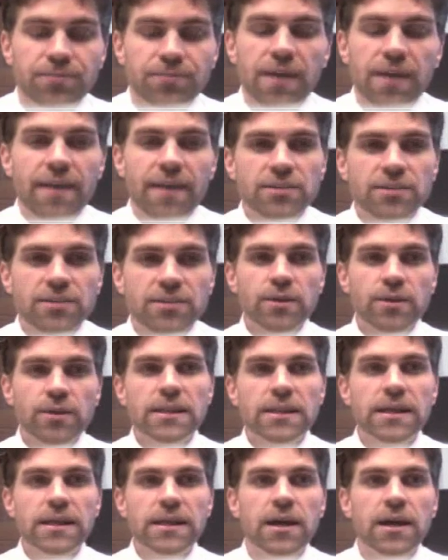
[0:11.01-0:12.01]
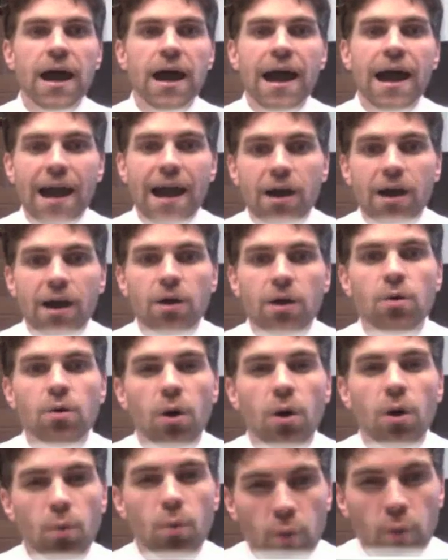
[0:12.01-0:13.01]
and that's really how
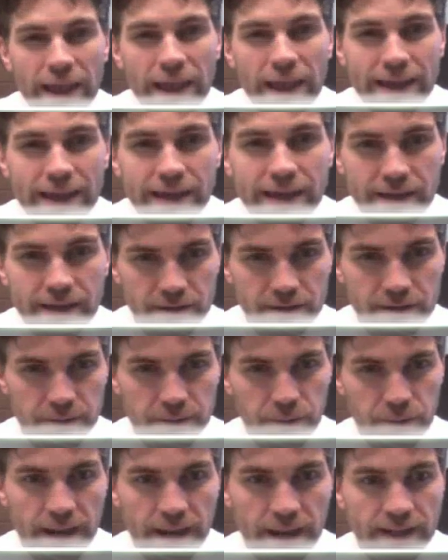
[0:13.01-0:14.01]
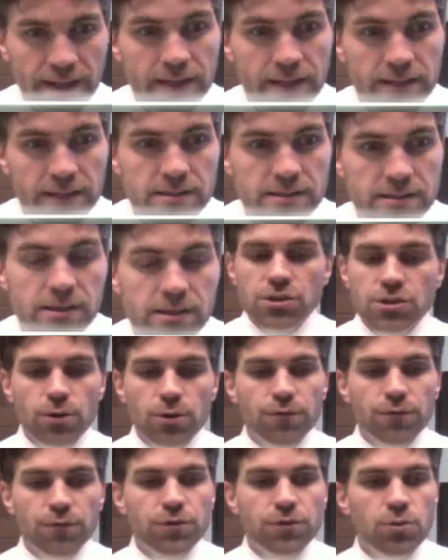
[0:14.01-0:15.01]
awake the brain is. So
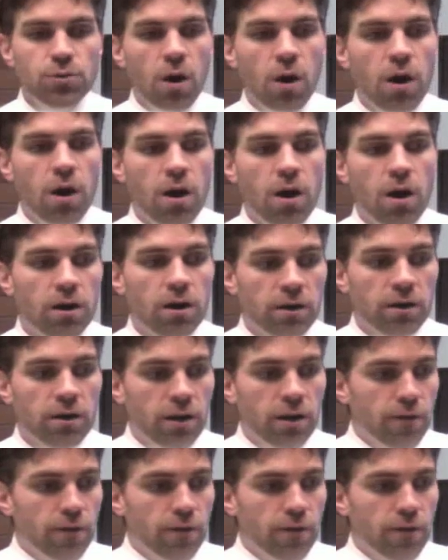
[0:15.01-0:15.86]
if you are